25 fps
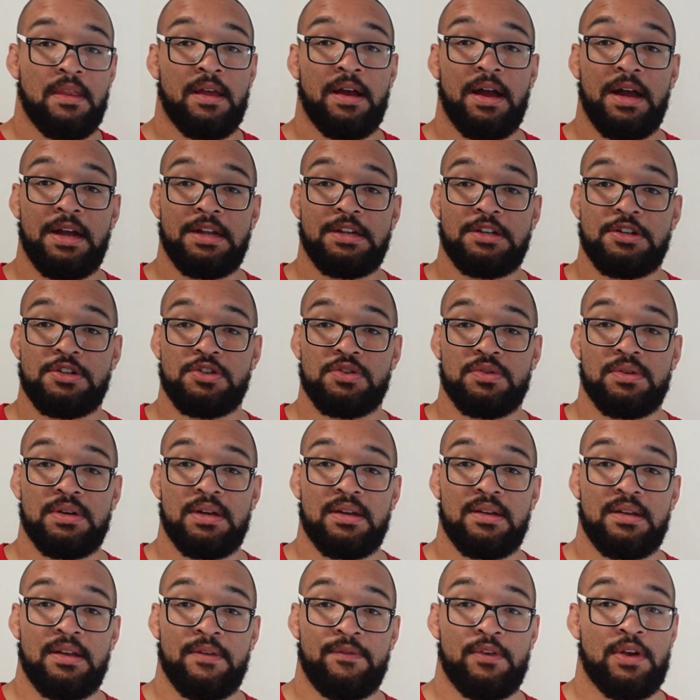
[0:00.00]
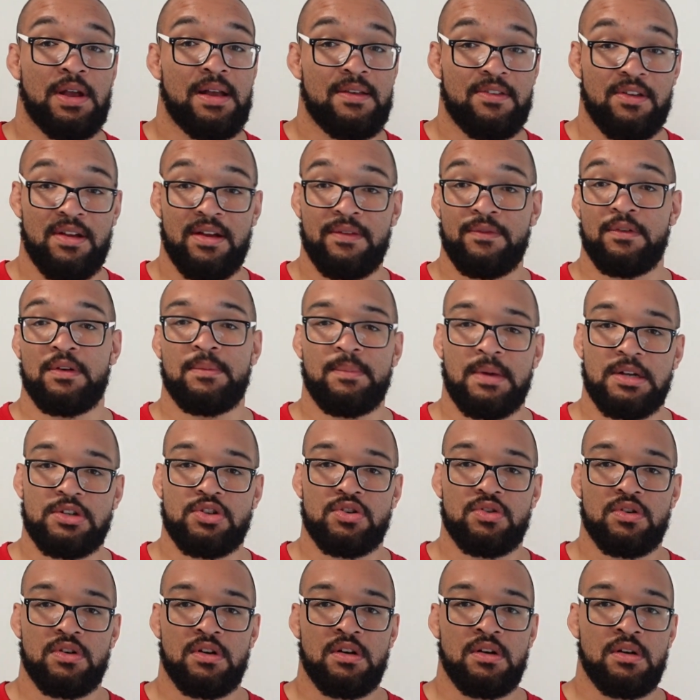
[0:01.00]
I enjoy it. If you guys are ever in
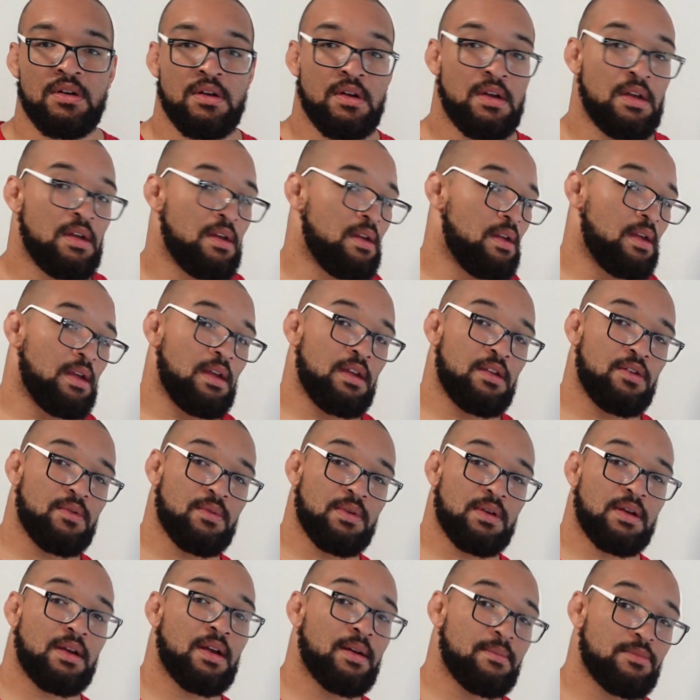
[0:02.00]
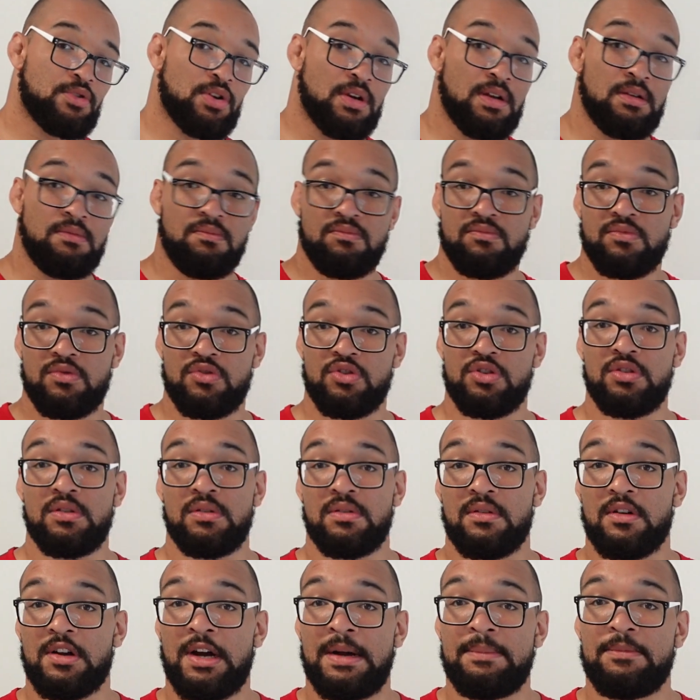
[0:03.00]
Montreal and you want to come train,
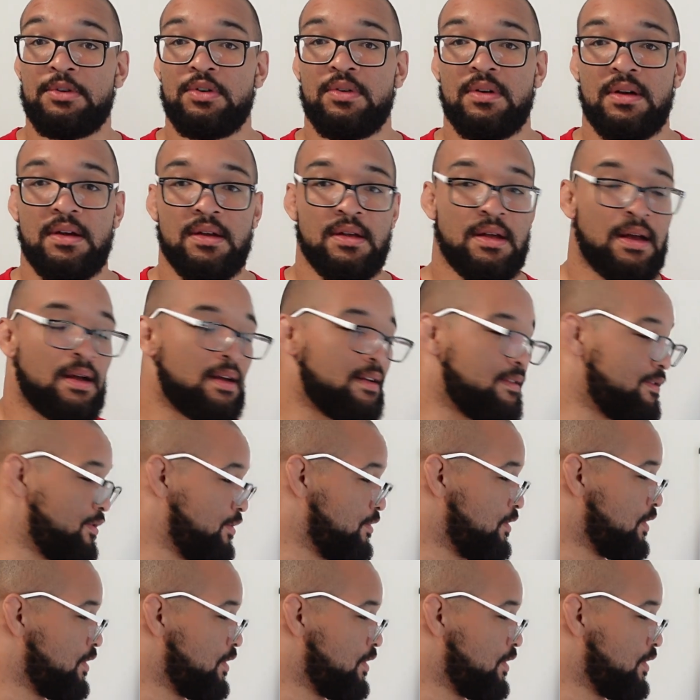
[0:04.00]
sure, come do it. You